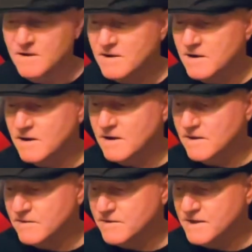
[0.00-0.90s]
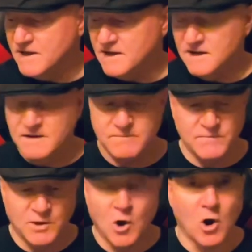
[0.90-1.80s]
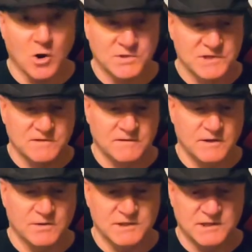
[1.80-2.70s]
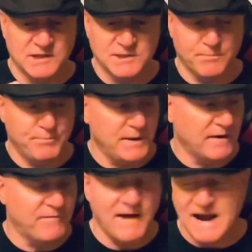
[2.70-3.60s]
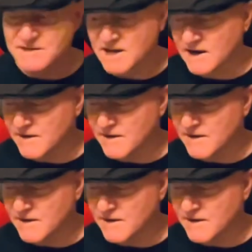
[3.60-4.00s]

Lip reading: the cards, it's a big fact deck.